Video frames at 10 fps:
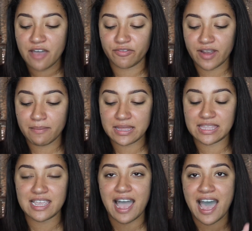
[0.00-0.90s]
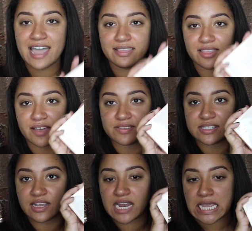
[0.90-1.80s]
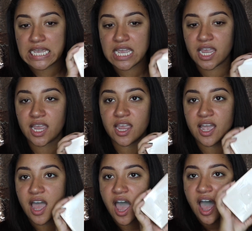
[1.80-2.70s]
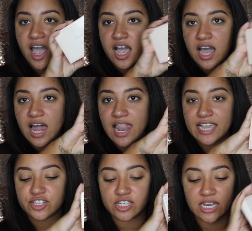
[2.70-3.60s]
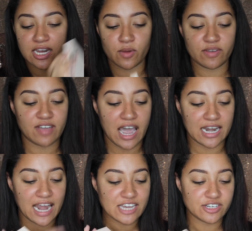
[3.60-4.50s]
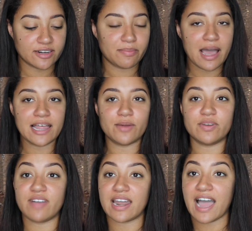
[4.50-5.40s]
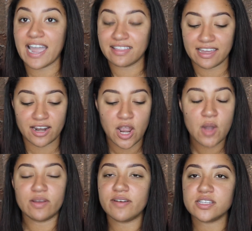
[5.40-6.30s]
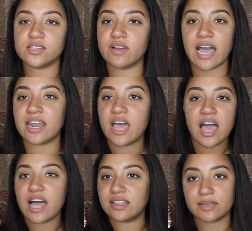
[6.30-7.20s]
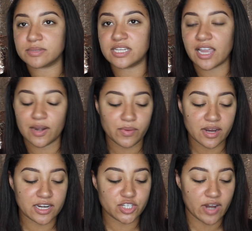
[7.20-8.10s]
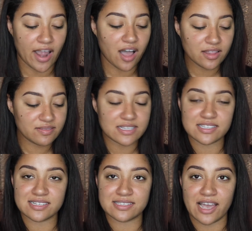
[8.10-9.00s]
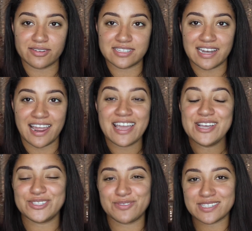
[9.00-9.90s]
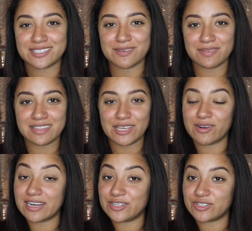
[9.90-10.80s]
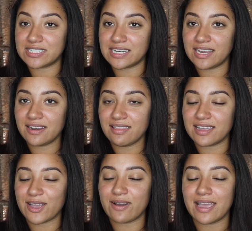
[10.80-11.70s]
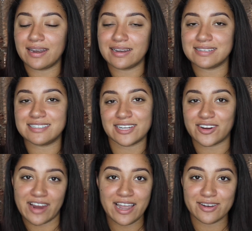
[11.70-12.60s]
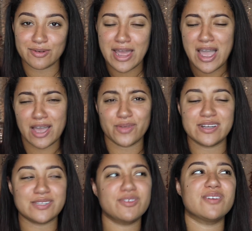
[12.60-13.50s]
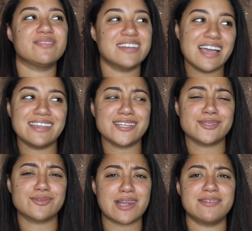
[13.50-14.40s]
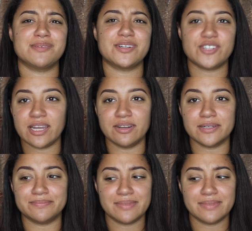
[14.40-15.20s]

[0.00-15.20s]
from the Iluvsarahii collection. We've got an eyeshadow palette, we've got a highlighter, we've also got a lipstick, and we're gonna try all of these things out today. So if this is something that you are interested in, then go ahead and stick around. Otherwise, if you have not yet subscribed to my channel,